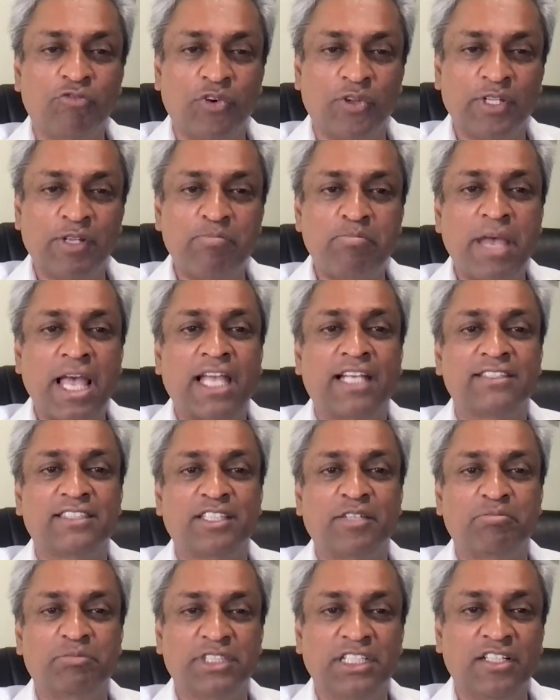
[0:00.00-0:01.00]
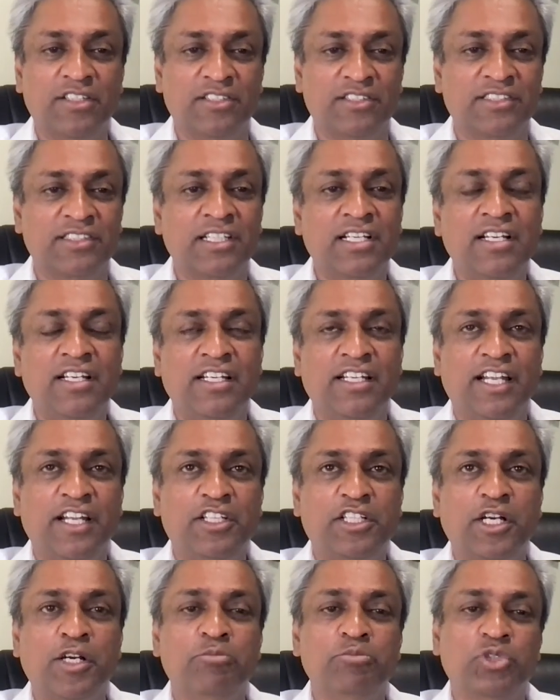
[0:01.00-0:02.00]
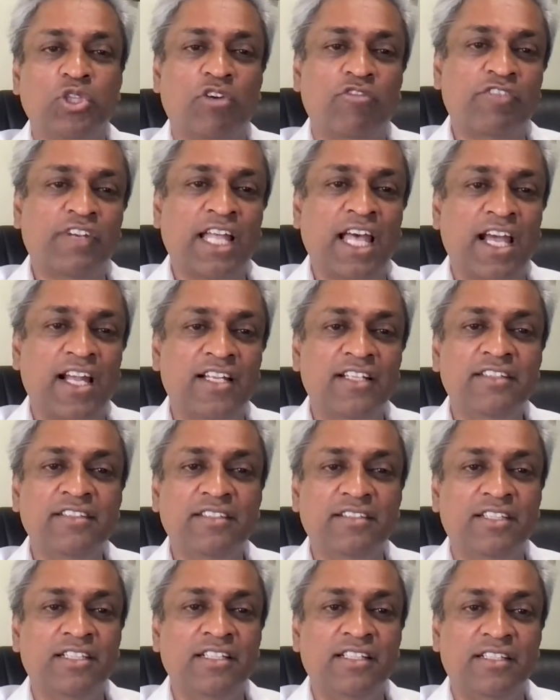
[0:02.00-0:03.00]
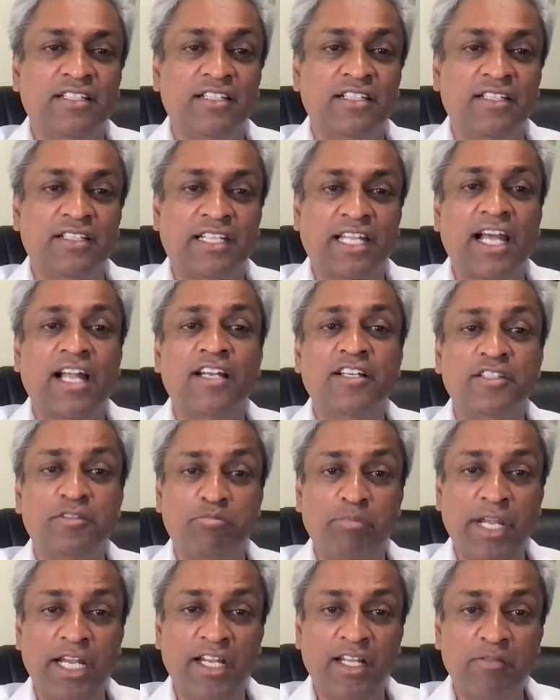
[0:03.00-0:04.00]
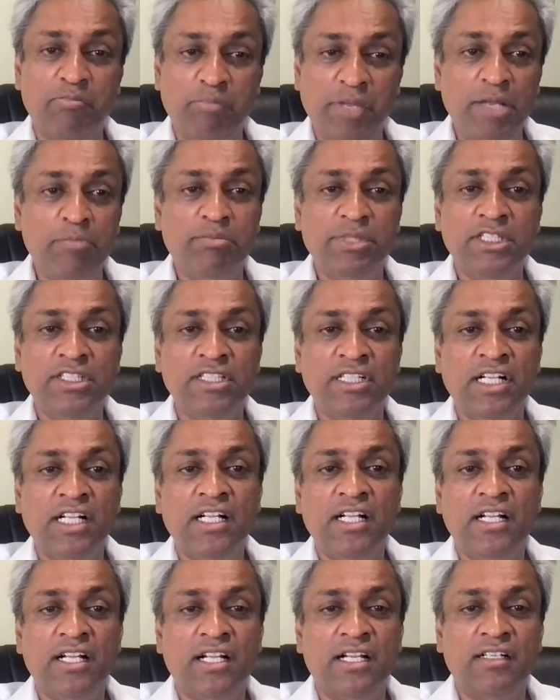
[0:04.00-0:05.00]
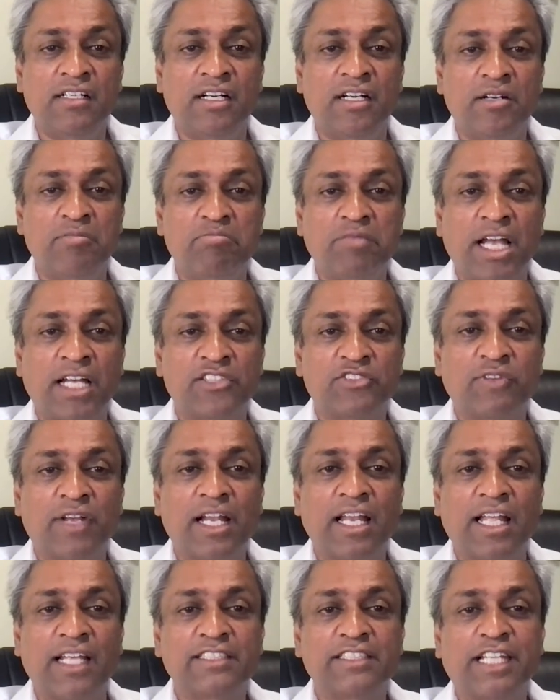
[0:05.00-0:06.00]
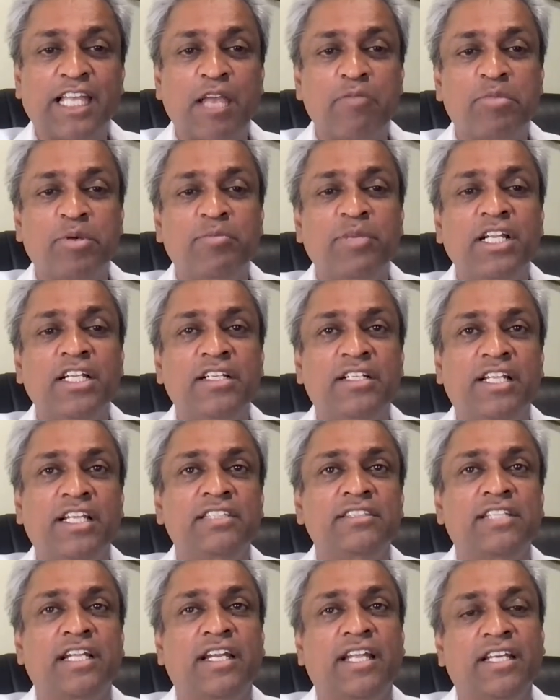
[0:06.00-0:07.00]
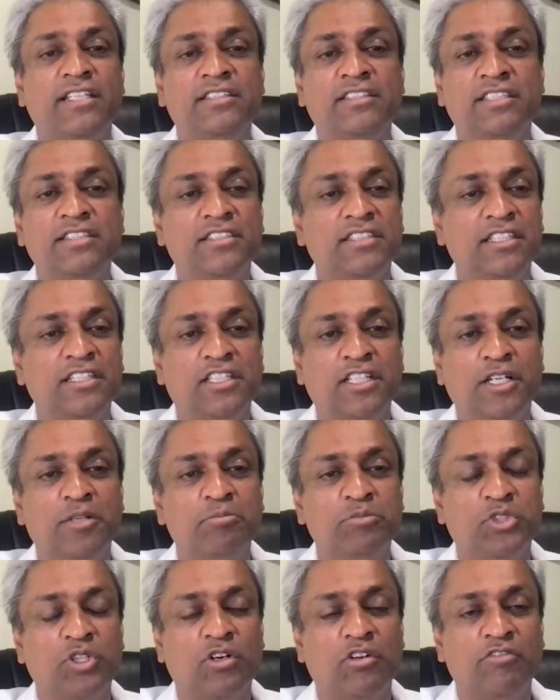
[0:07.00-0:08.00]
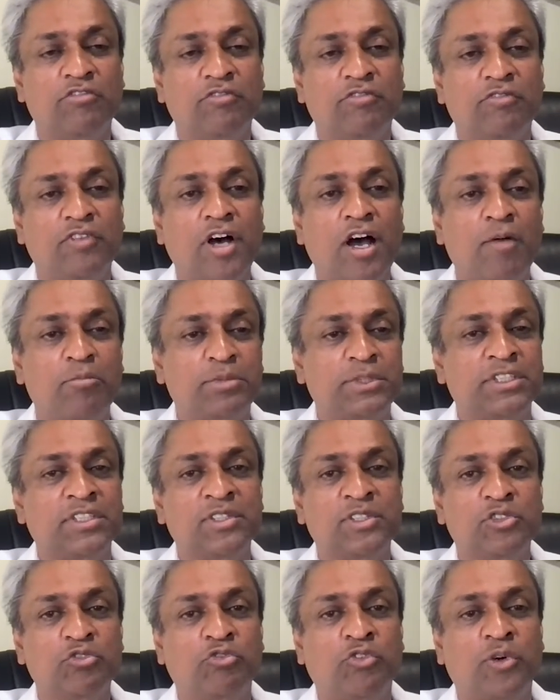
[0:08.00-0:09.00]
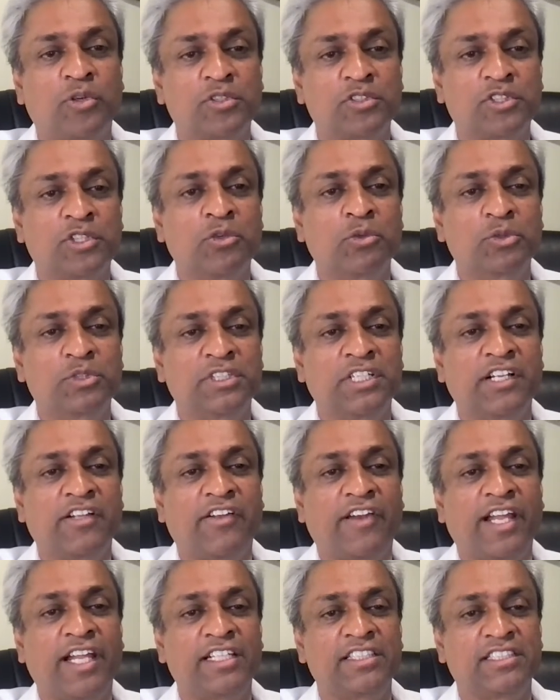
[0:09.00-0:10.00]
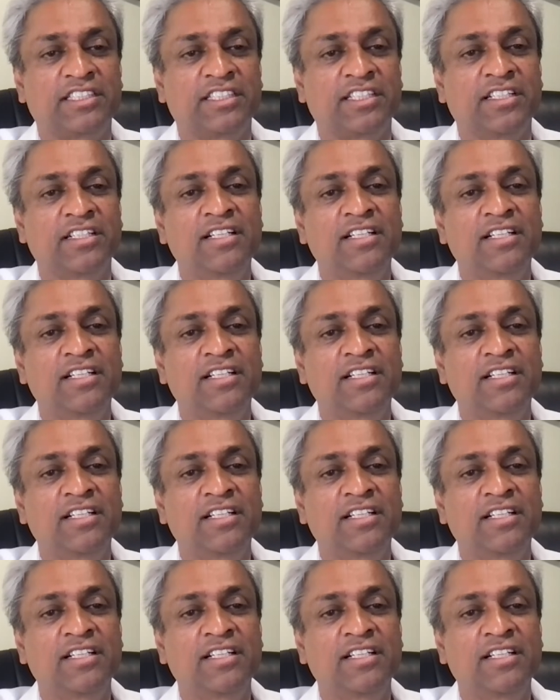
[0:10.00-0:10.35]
the banks themselves in terms of talent, talent meaning people, as well as capabilities that exist in terms of options for solution creation.